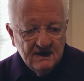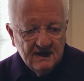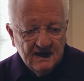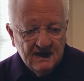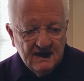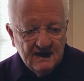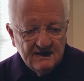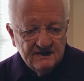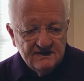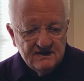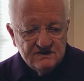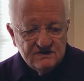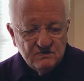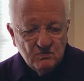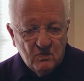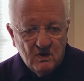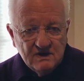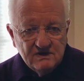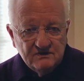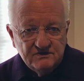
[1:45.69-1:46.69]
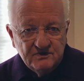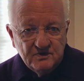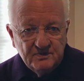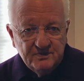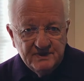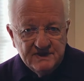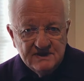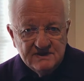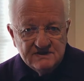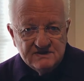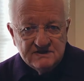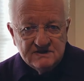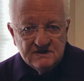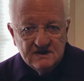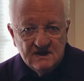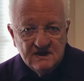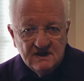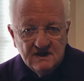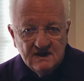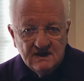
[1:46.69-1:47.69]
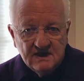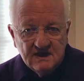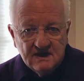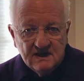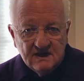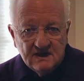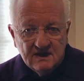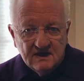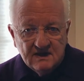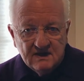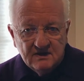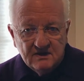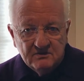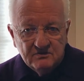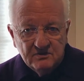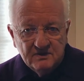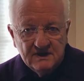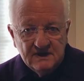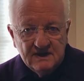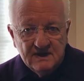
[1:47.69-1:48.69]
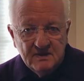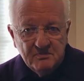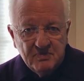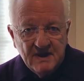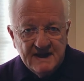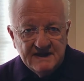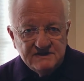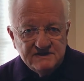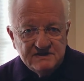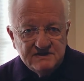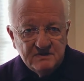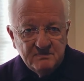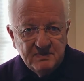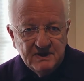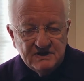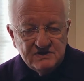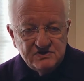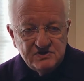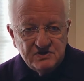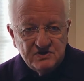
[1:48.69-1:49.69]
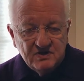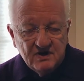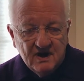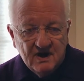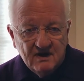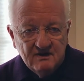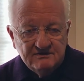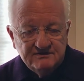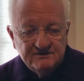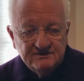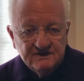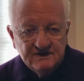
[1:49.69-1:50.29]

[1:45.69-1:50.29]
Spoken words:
and this wonderful piece really paints the picture of